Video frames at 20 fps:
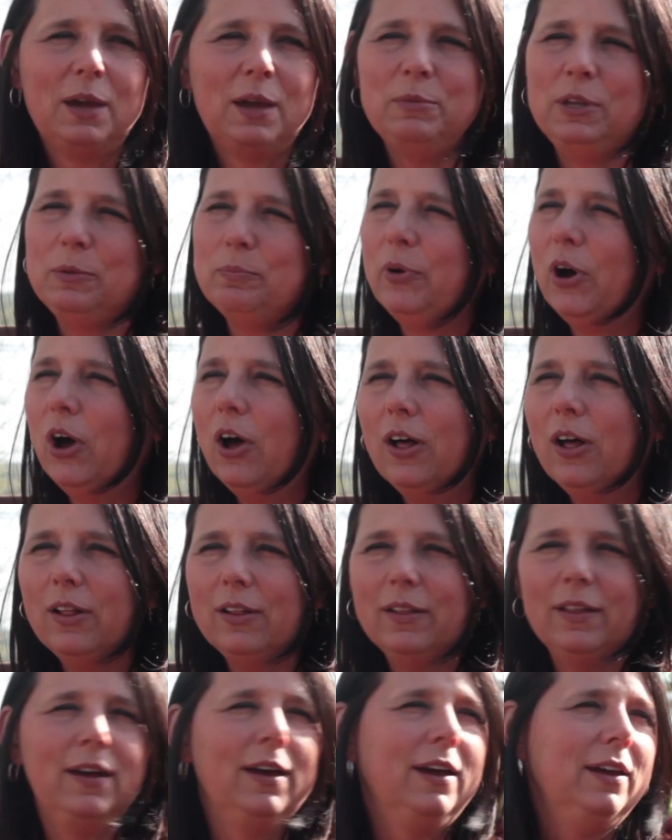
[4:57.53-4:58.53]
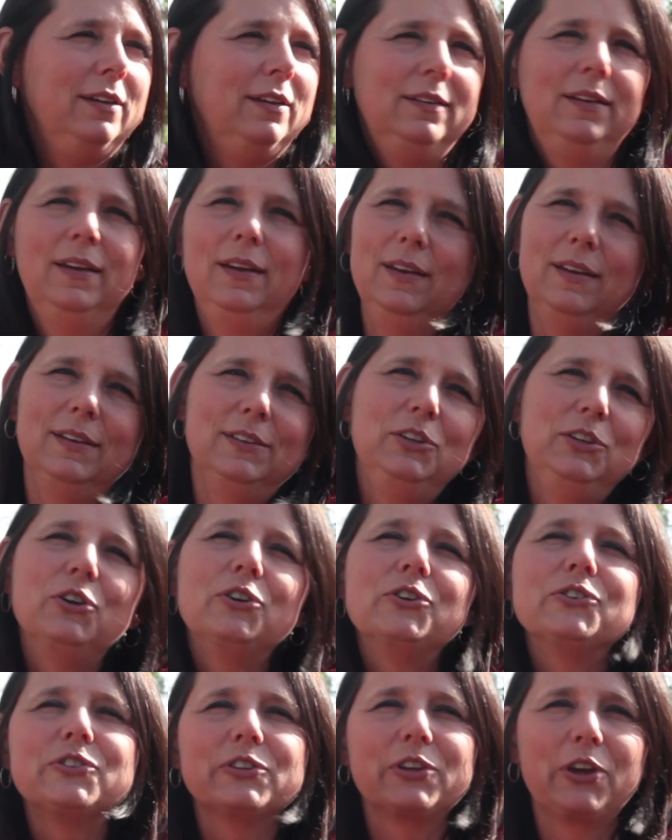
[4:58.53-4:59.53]
I mean, Paul,
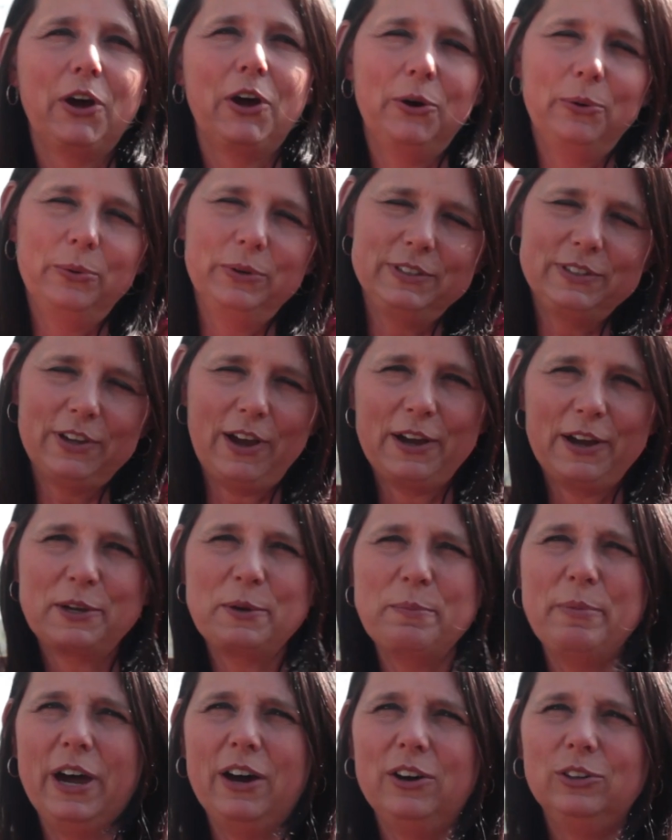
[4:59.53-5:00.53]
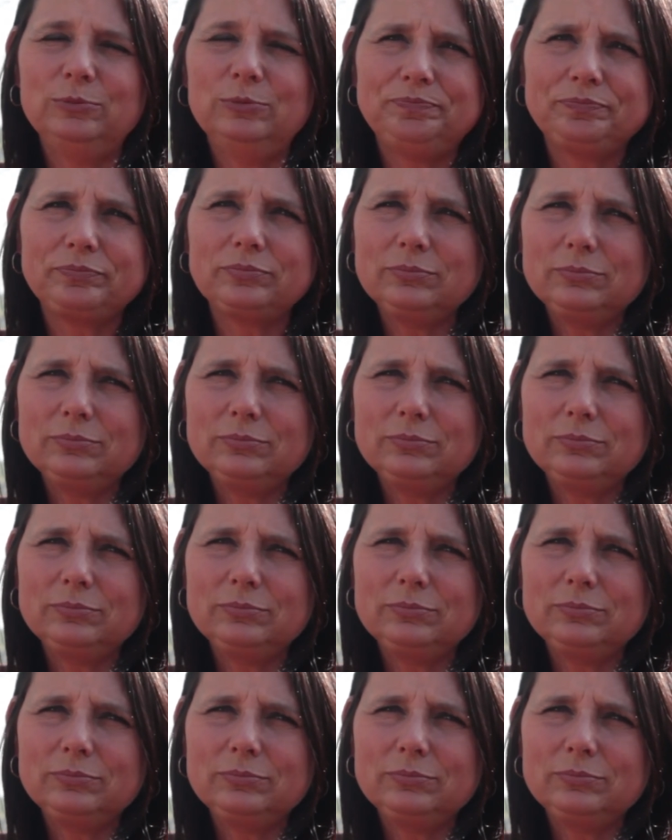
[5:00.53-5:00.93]
years ago would talk about,